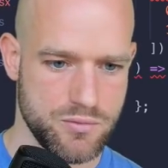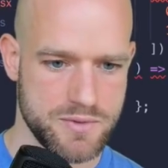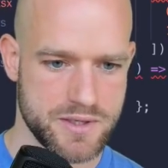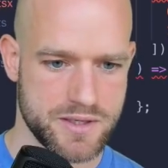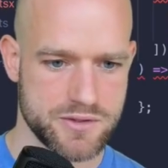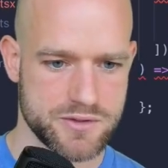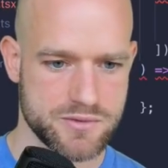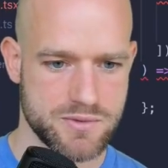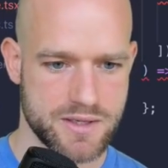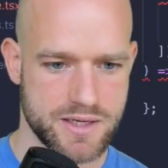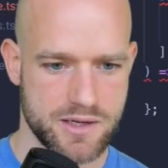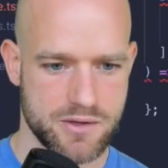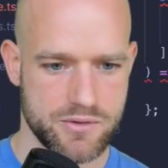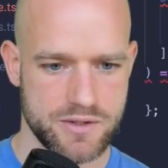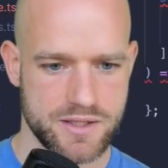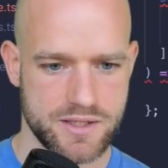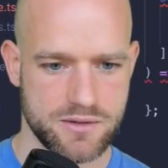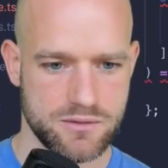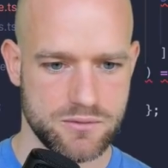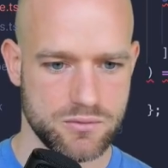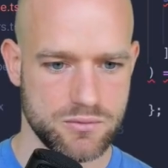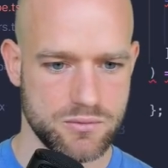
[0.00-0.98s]
because we're going to
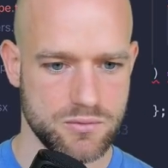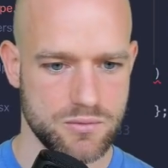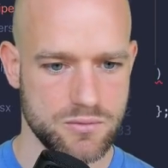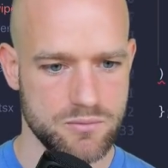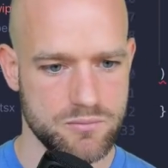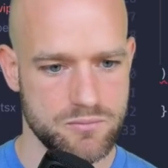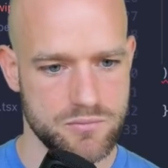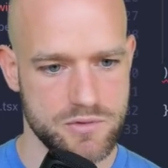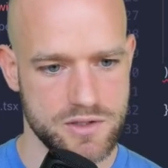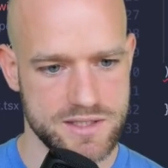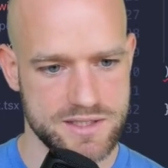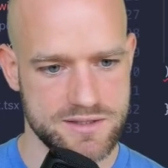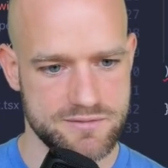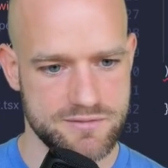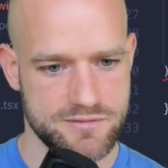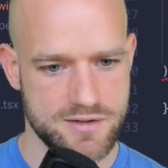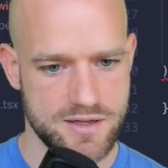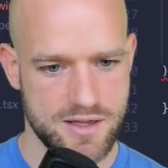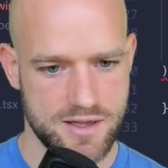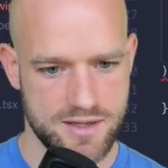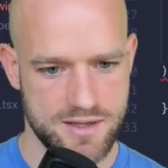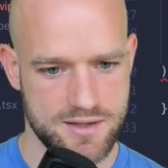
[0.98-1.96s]
need to
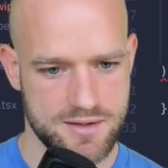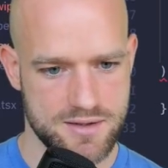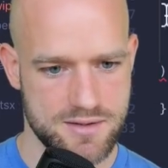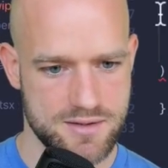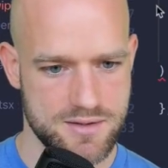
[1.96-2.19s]
modify,